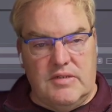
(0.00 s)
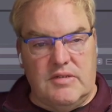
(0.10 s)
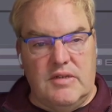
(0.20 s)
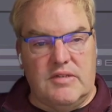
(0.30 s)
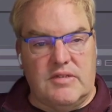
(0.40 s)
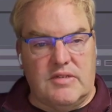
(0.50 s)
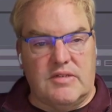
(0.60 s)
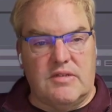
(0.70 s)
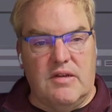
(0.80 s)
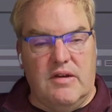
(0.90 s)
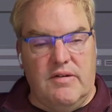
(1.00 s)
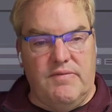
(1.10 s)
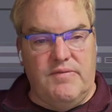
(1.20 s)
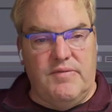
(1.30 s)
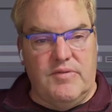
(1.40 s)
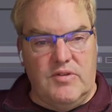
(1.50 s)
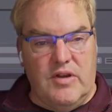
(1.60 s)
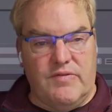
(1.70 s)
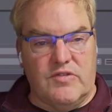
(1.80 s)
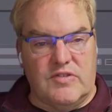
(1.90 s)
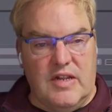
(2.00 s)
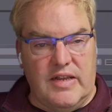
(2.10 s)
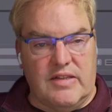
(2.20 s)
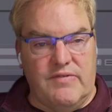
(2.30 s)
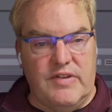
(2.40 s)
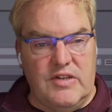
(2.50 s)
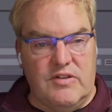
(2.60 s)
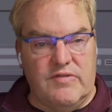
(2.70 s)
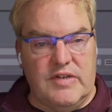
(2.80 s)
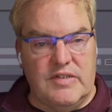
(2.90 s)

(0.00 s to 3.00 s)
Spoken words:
it's you have to select the video device,